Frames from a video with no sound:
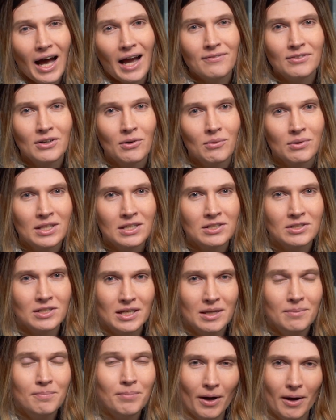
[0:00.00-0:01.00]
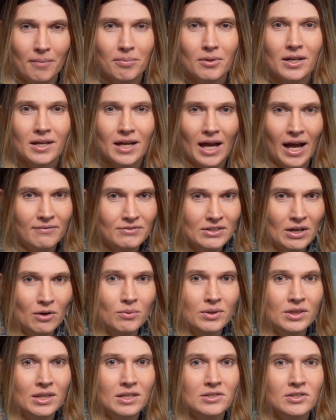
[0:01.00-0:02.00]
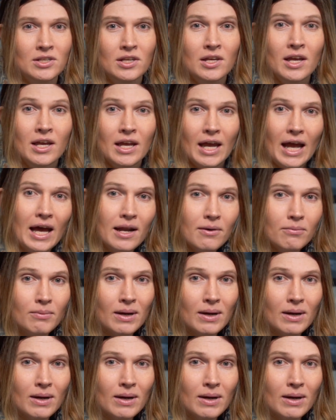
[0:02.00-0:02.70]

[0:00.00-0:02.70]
I've dealt with this in public. I've dealt with this at a